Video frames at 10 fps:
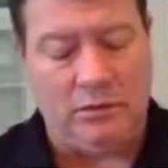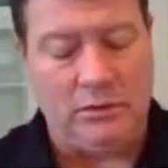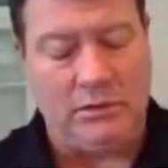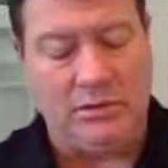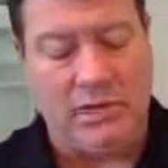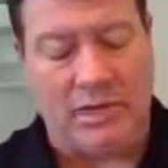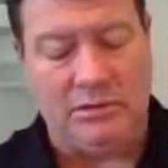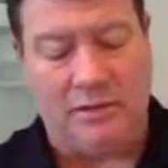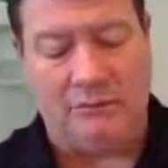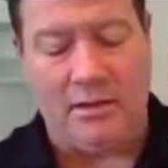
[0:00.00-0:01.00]
was
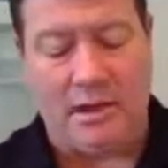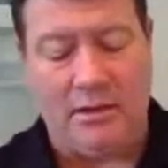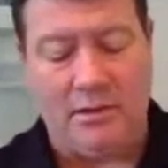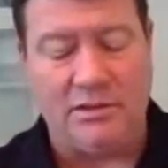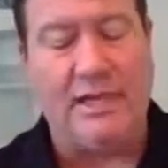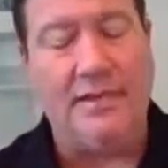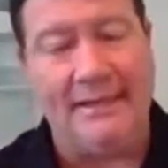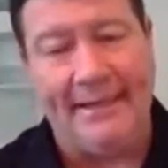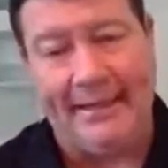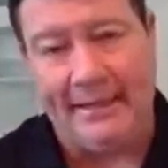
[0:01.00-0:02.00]
established, I've got notes,
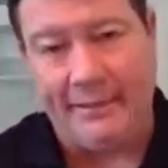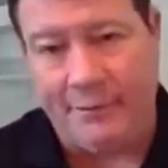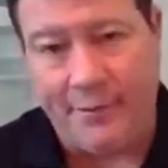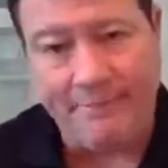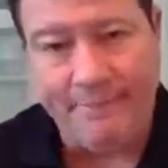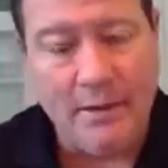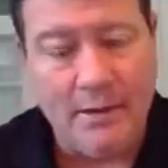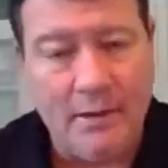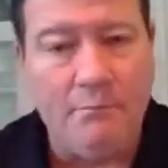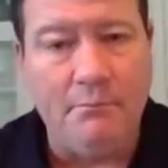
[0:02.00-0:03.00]
1893.
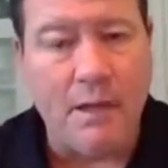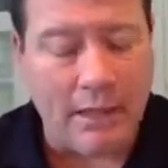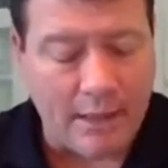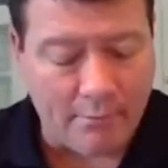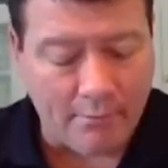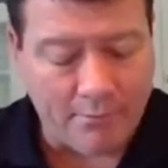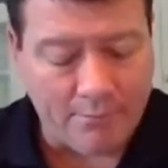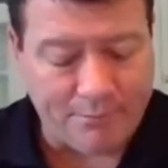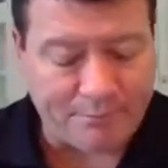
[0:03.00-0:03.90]
Um,